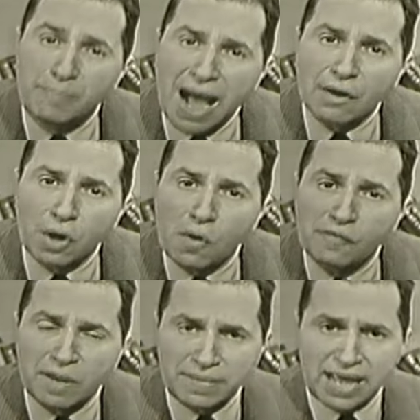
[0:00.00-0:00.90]
borrow
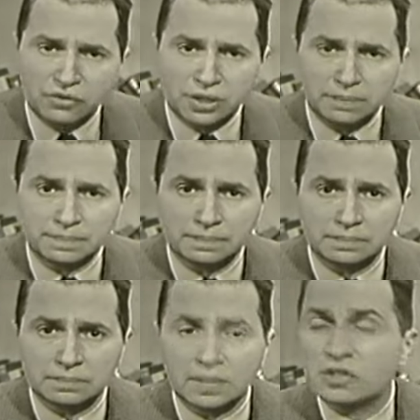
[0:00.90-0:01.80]
from nature.
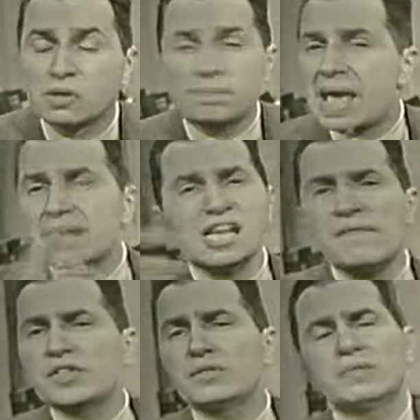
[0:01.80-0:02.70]
There's a
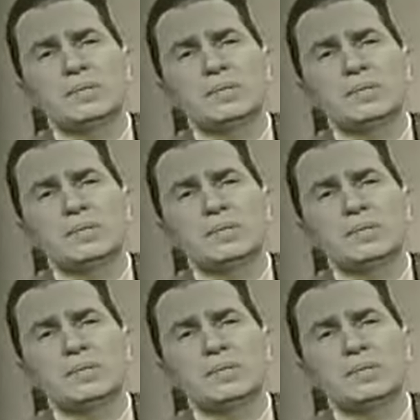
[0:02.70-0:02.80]
magnificent